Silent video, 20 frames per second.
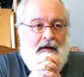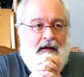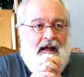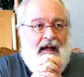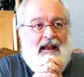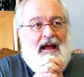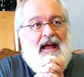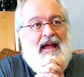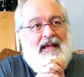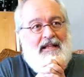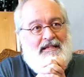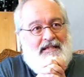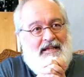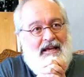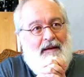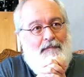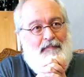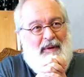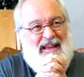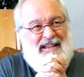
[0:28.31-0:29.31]
And I had
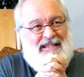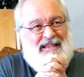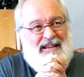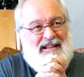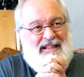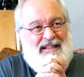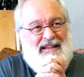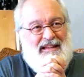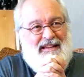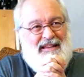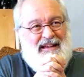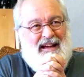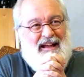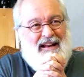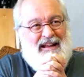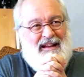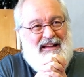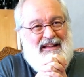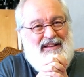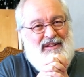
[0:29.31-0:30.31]
said basically
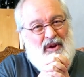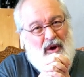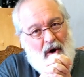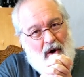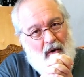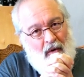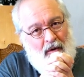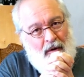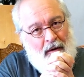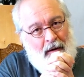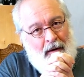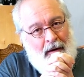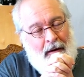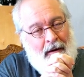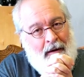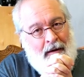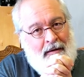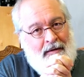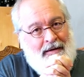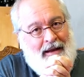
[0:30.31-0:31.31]
kind of no,
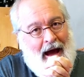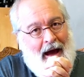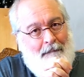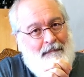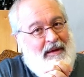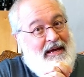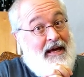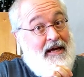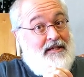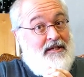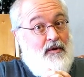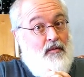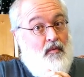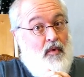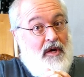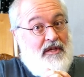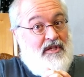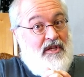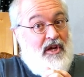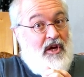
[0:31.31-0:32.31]
not because it
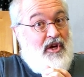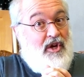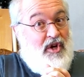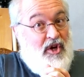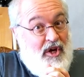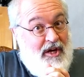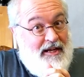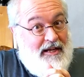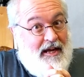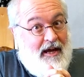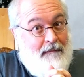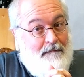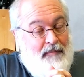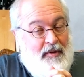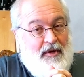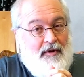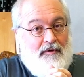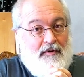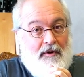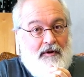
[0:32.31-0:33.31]
wasn't a good
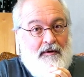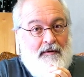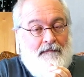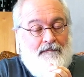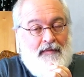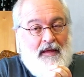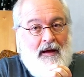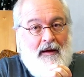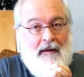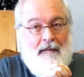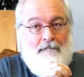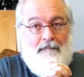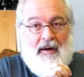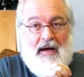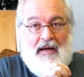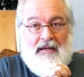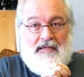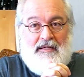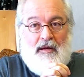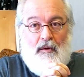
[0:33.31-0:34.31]
computer,
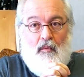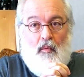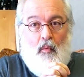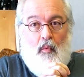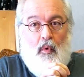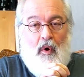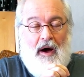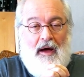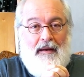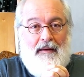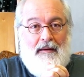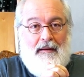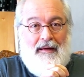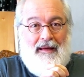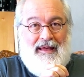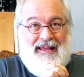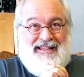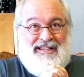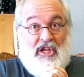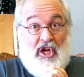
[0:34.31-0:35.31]
but what
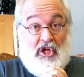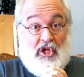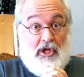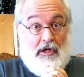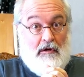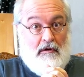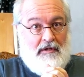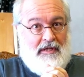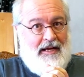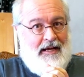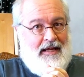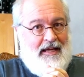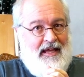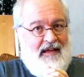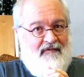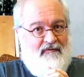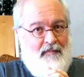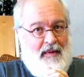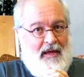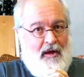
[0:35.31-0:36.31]
additional did it
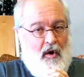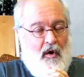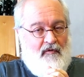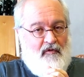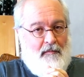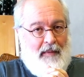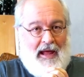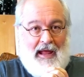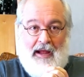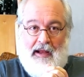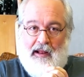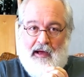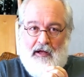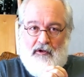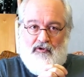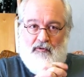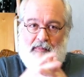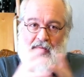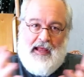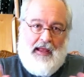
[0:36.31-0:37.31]
give me over my
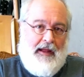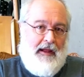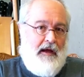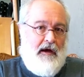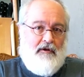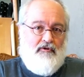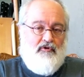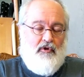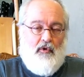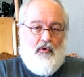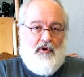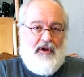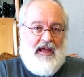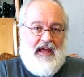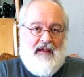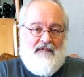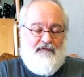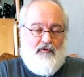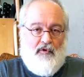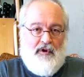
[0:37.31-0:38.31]
800? My 800 already
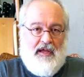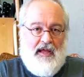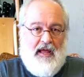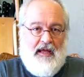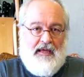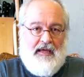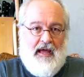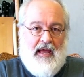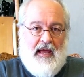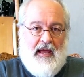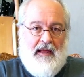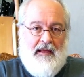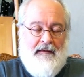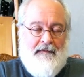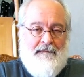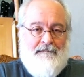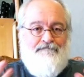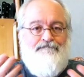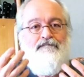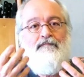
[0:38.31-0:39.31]
had
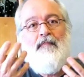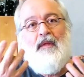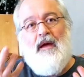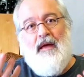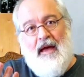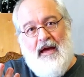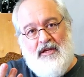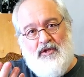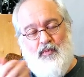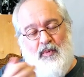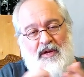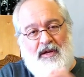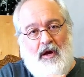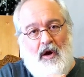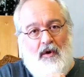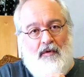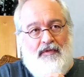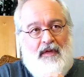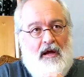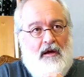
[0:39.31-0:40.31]
48K. As we
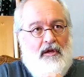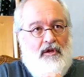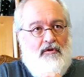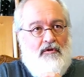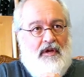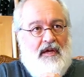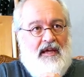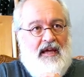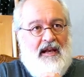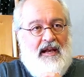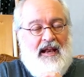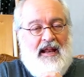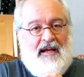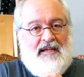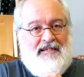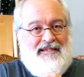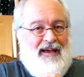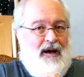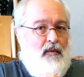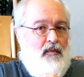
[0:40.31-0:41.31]
know that you could get an
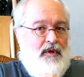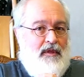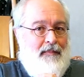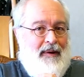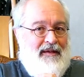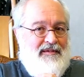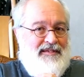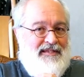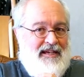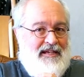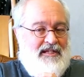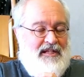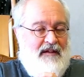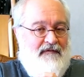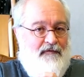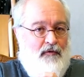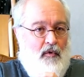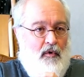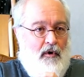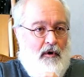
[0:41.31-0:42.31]
XL with about
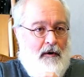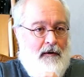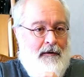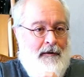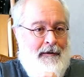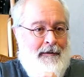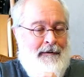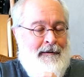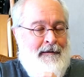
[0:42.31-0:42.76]
64.